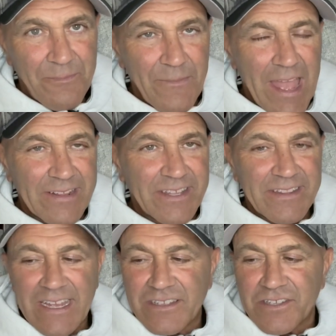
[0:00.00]
I did
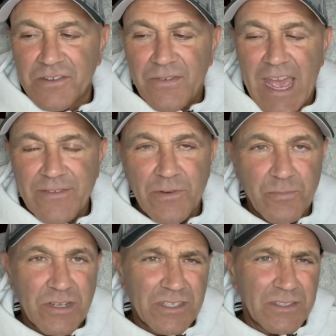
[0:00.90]
that to survive in
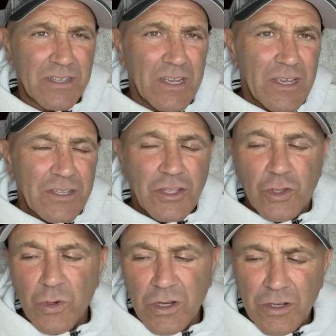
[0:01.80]
prison, to
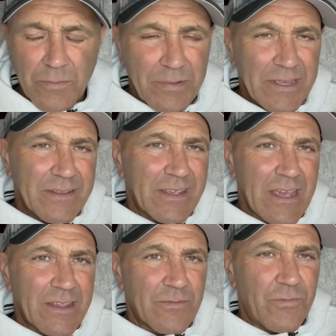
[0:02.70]
do a good bid, to
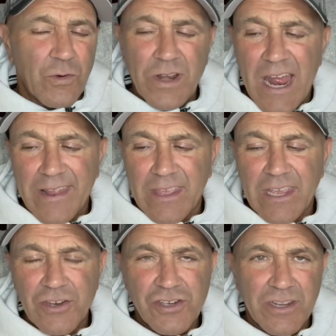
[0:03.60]
get food out of the
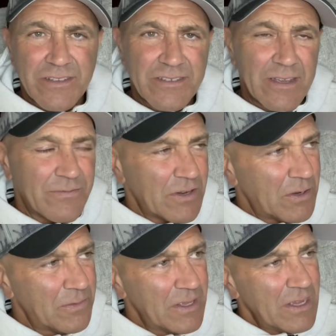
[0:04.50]
kitchen and stuff,
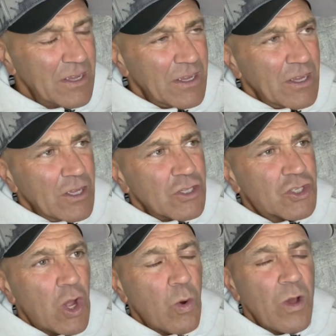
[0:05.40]

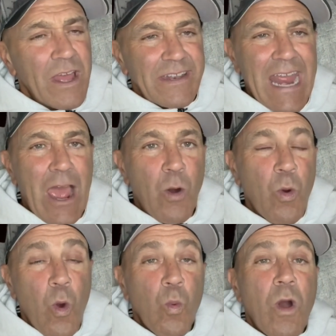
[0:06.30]
So
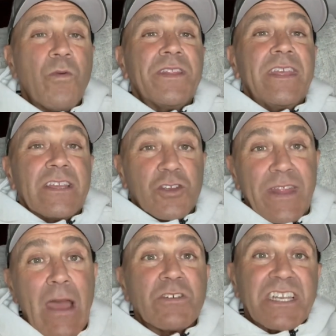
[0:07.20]
now, so that was a